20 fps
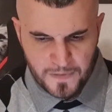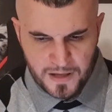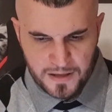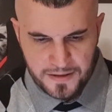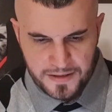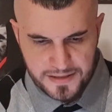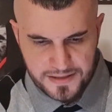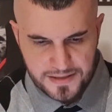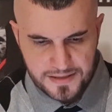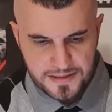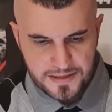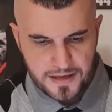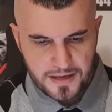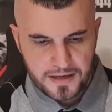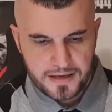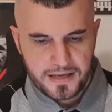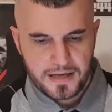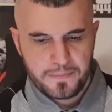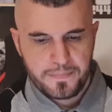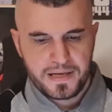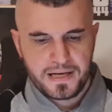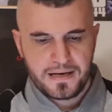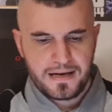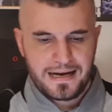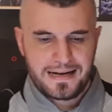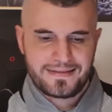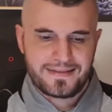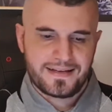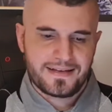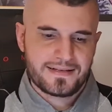This is going to be,
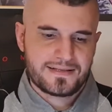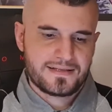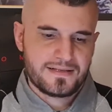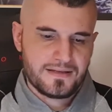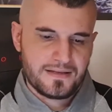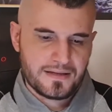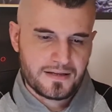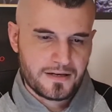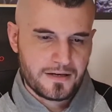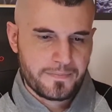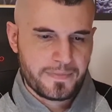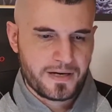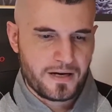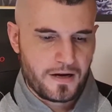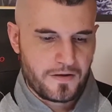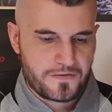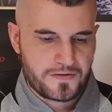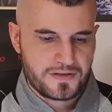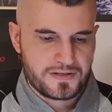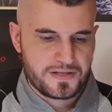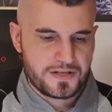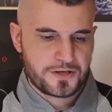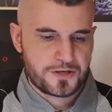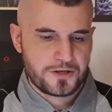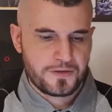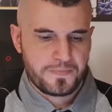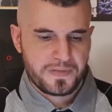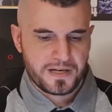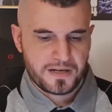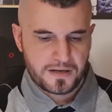I think it's a little bit off, because this
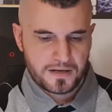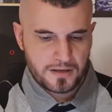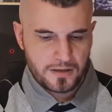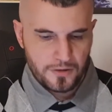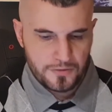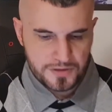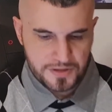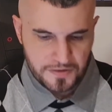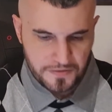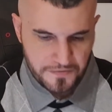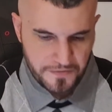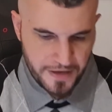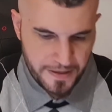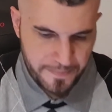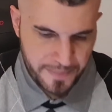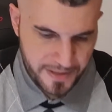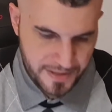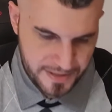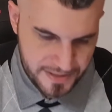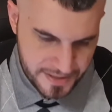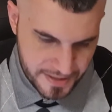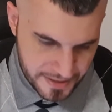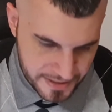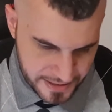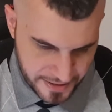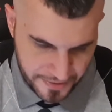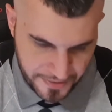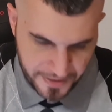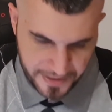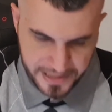should be a closer fight. Because here's
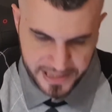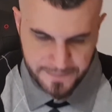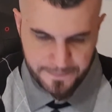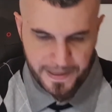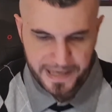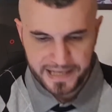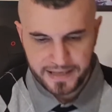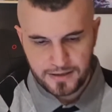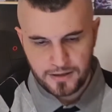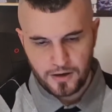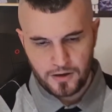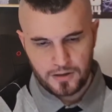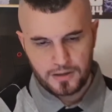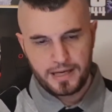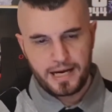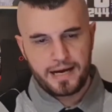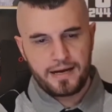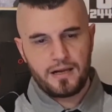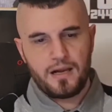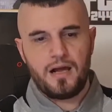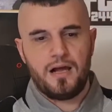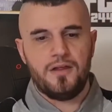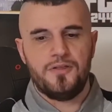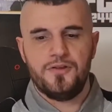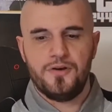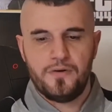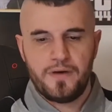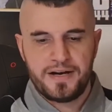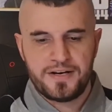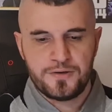the thing, Spike Carlyle,
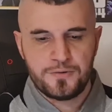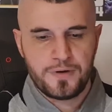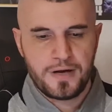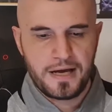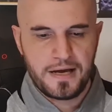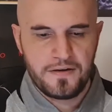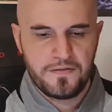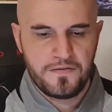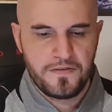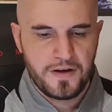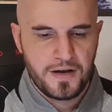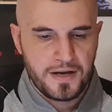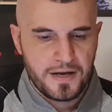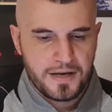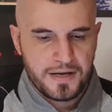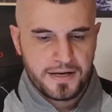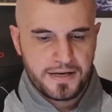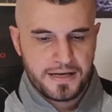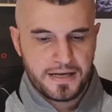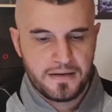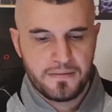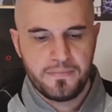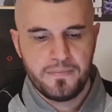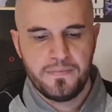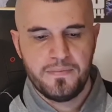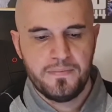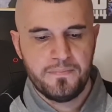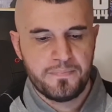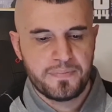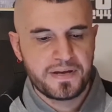although I do have
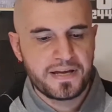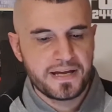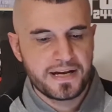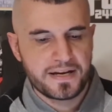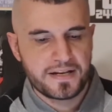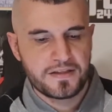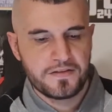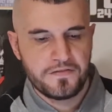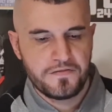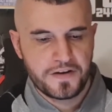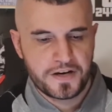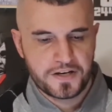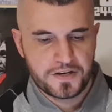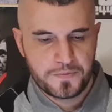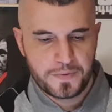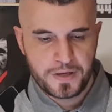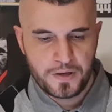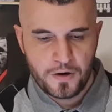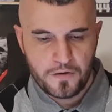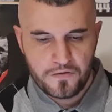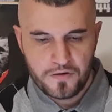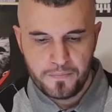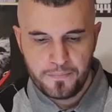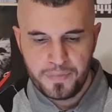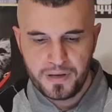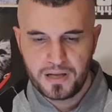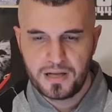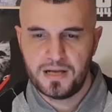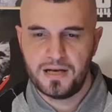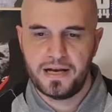him getting the victory over
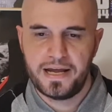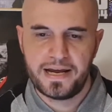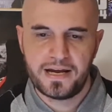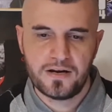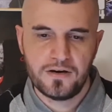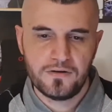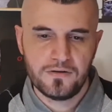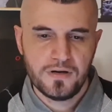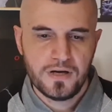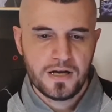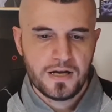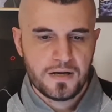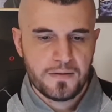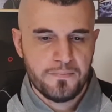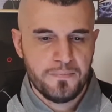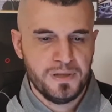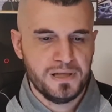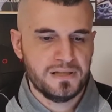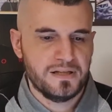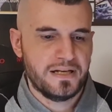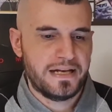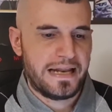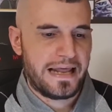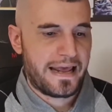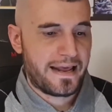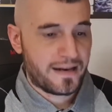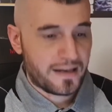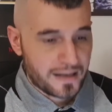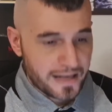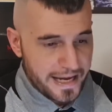Bill Alago, Bill
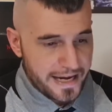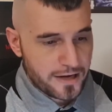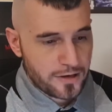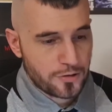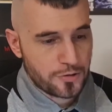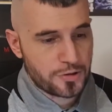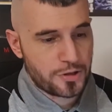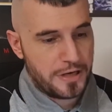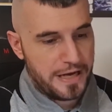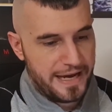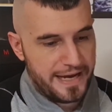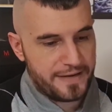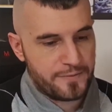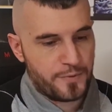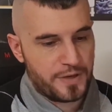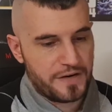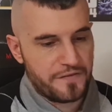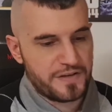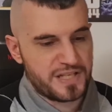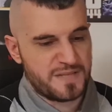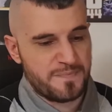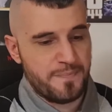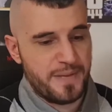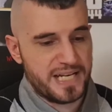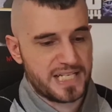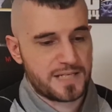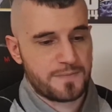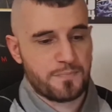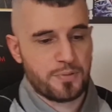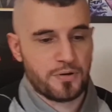Alago had one of his
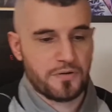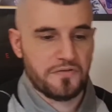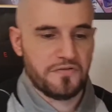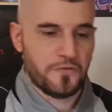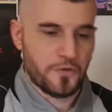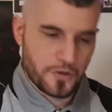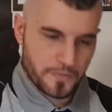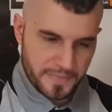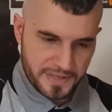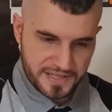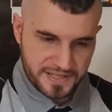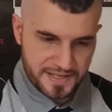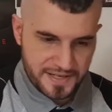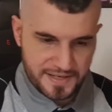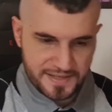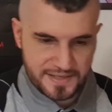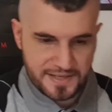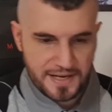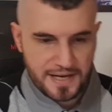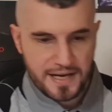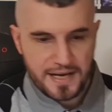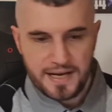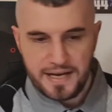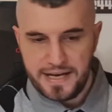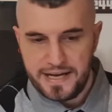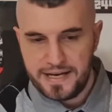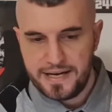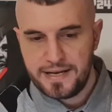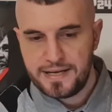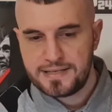best performances
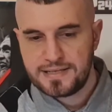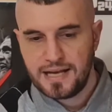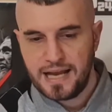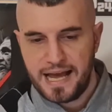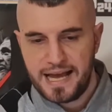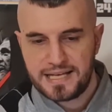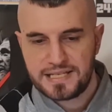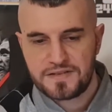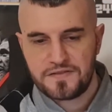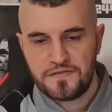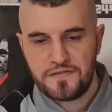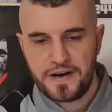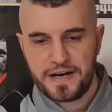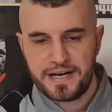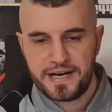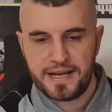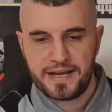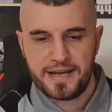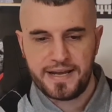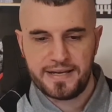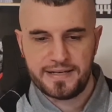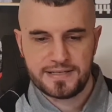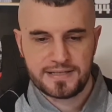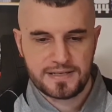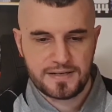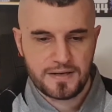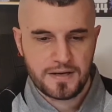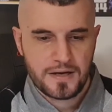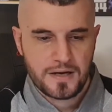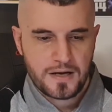in his last fight
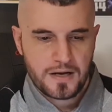against